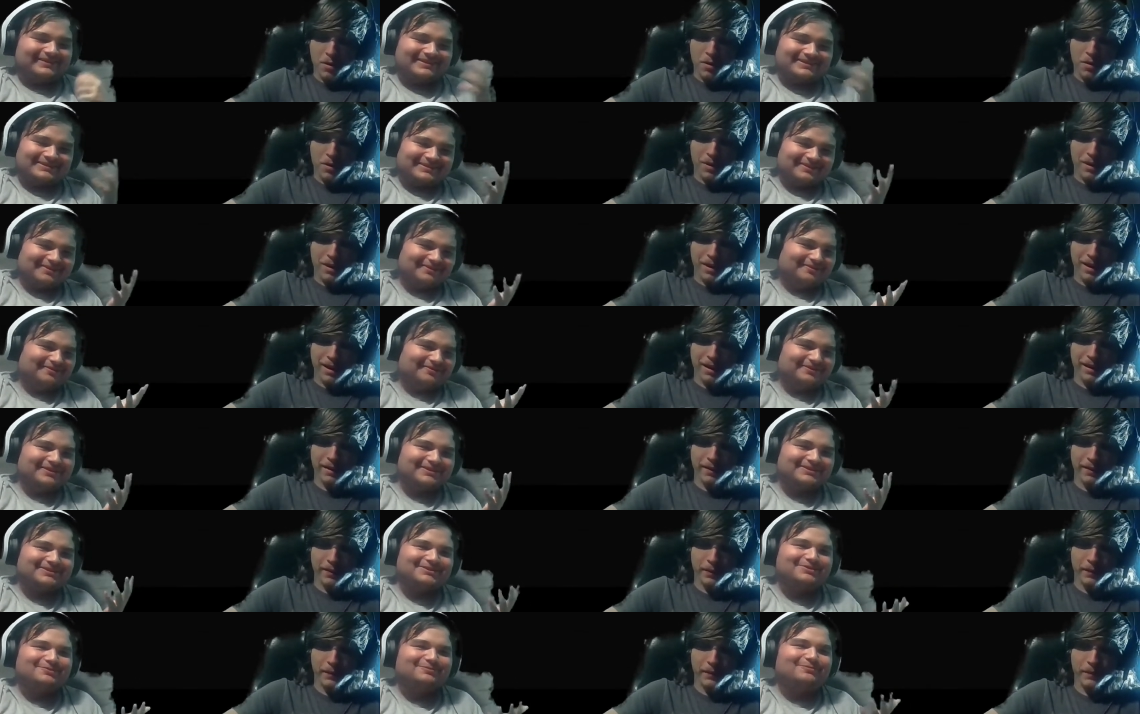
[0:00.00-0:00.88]
Speaker 1: is the this
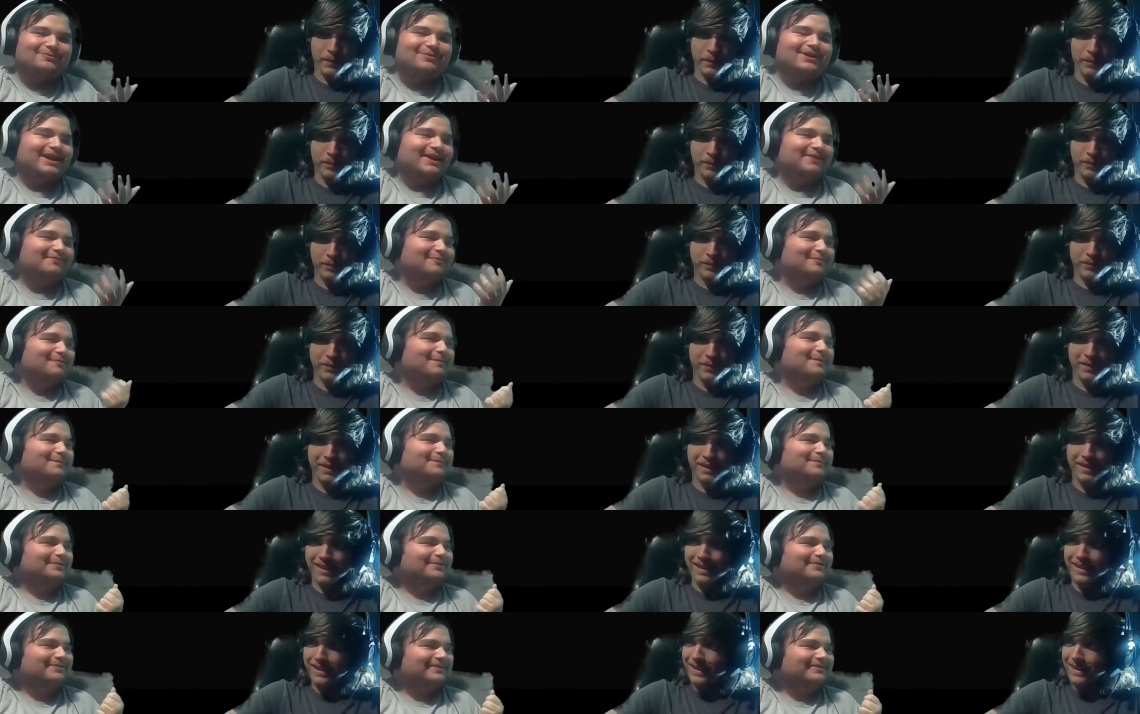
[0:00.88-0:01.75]
is the one I
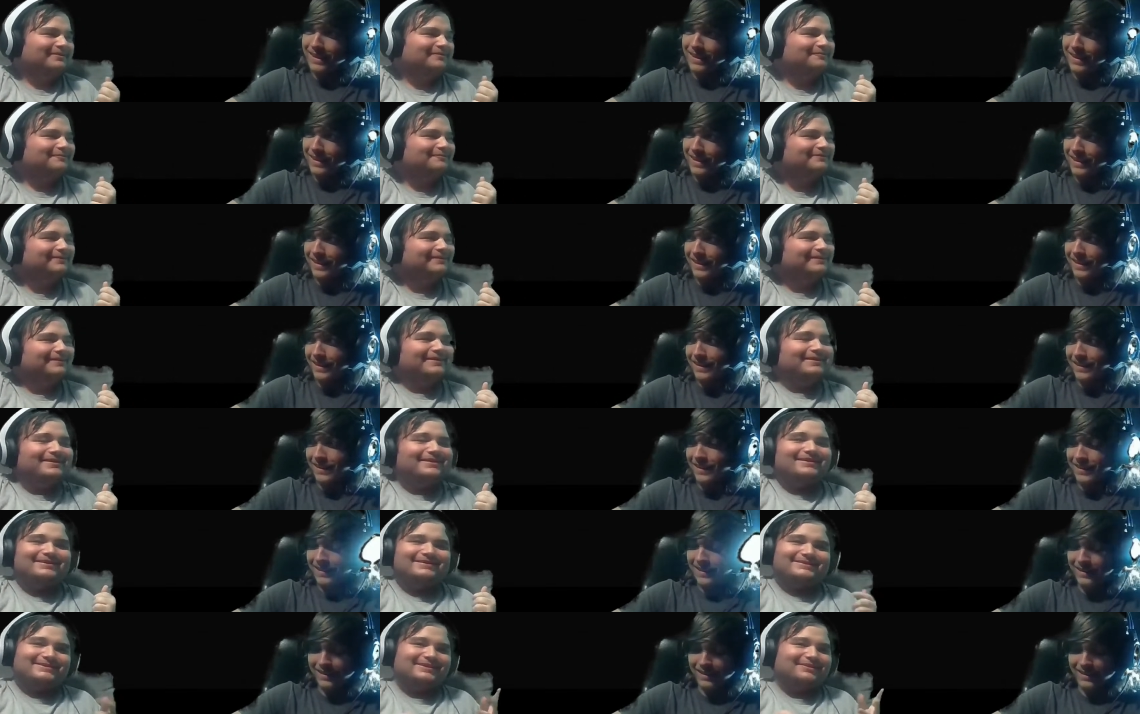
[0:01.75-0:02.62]
remembered, and
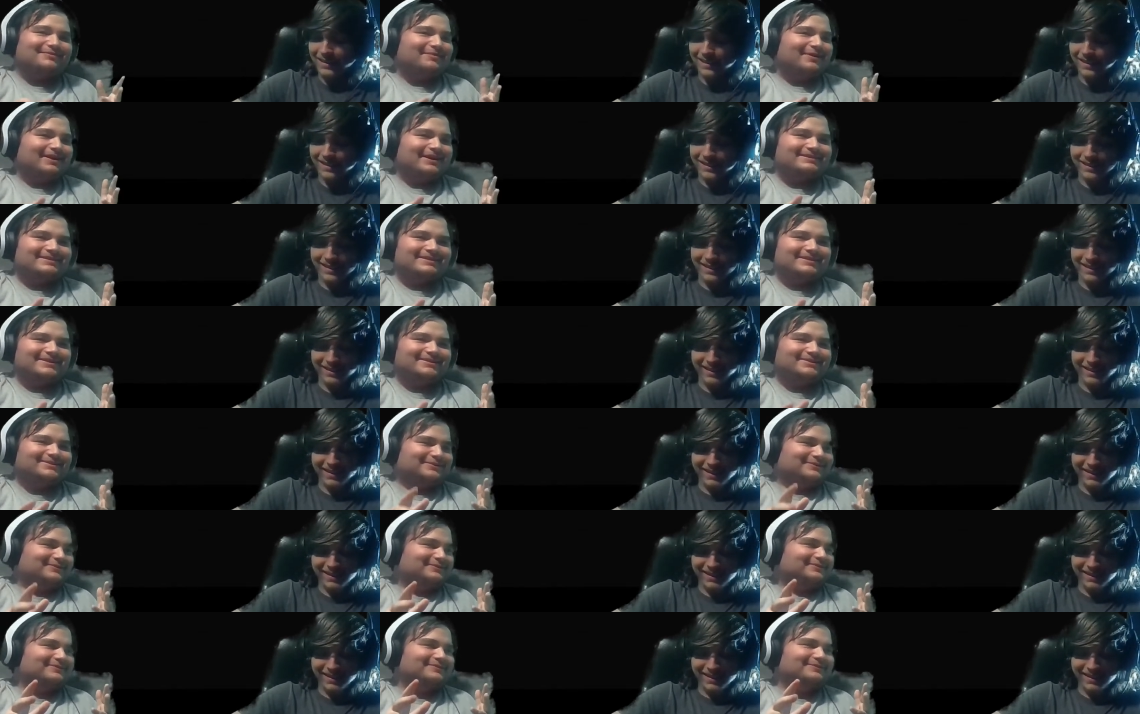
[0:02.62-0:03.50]
see why I said it's
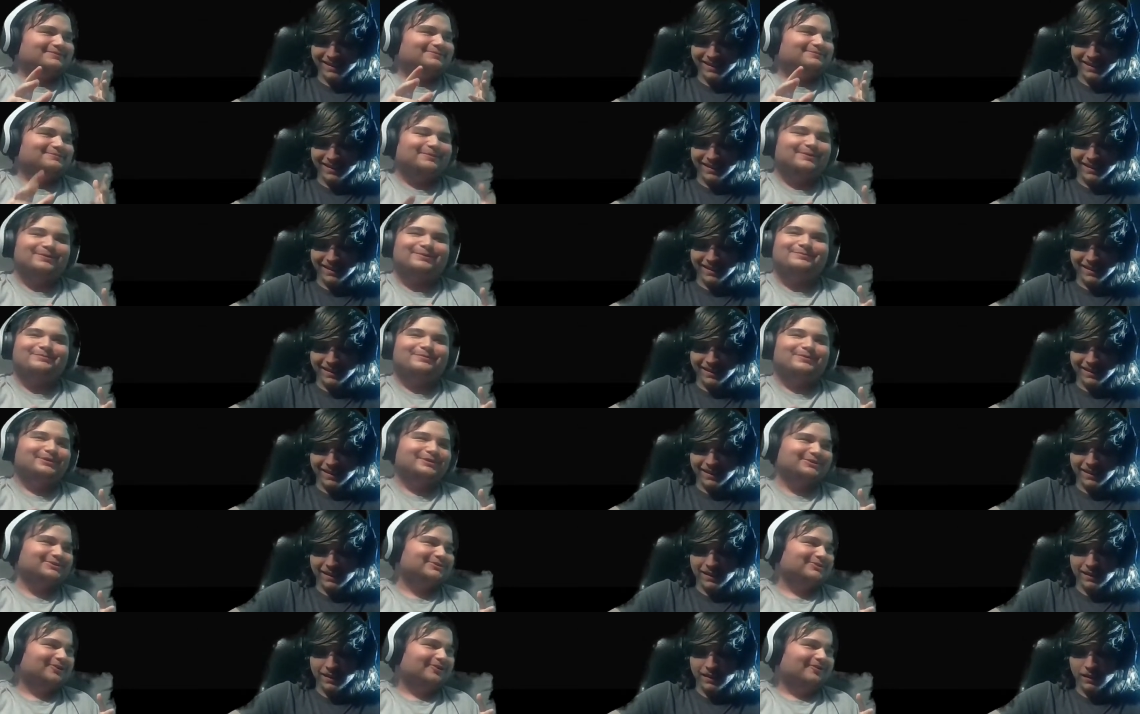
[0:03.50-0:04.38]
a weird one to
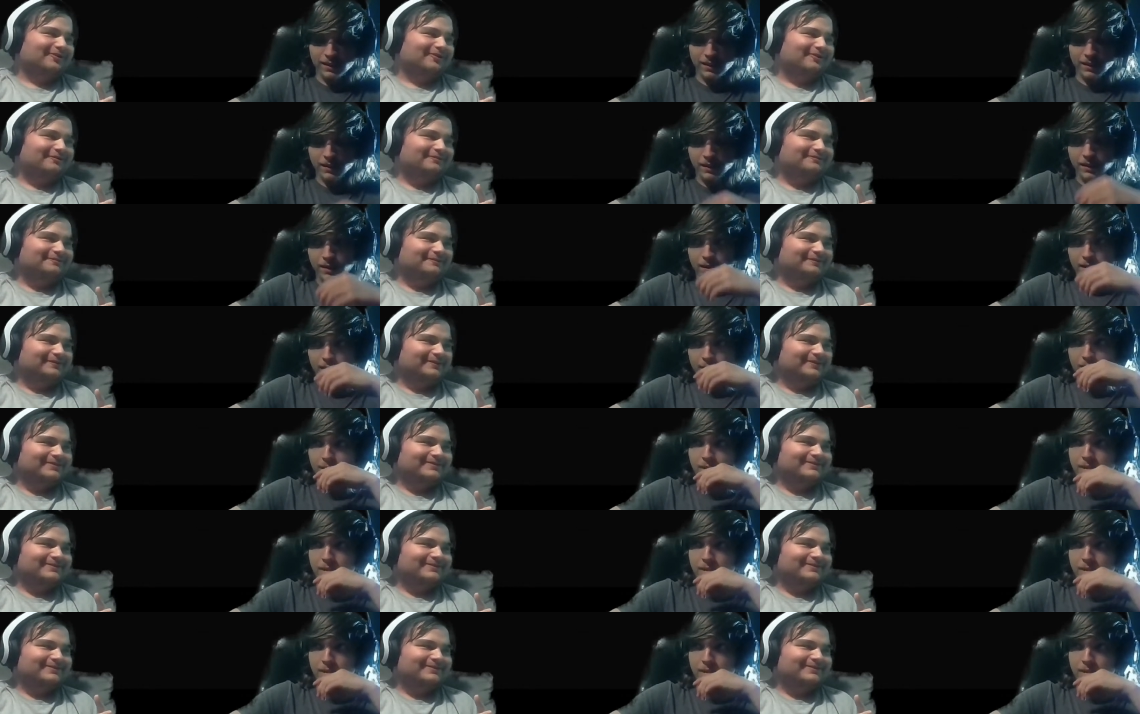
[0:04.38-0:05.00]
start off with.